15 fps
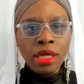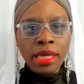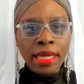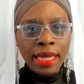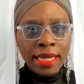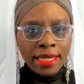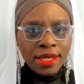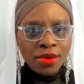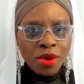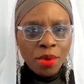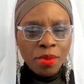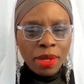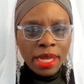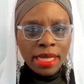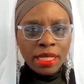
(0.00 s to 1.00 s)
get to a
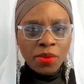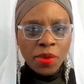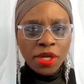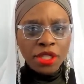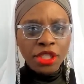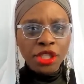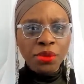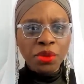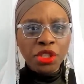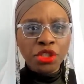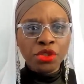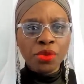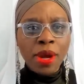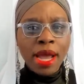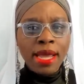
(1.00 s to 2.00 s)
place where she was
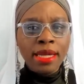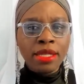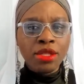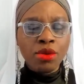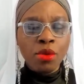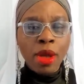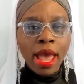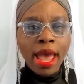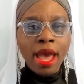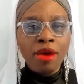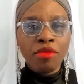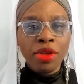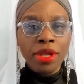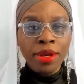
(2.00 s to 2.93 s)
trying to have